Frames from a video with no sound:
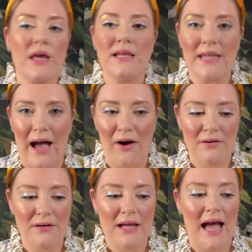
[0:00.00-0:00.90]
Now,
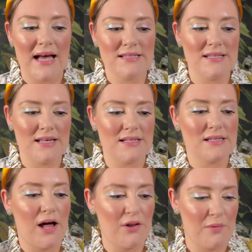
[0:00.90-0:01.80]
as this
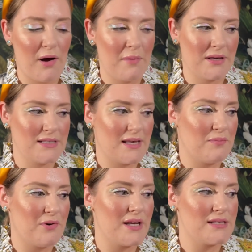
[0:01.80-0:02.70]
ColourPop
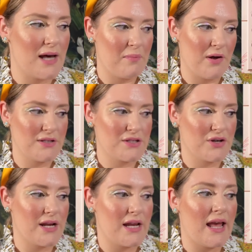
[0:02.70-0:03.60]
example is on the
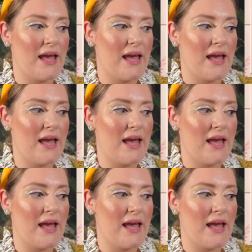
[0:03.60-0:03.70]
screen,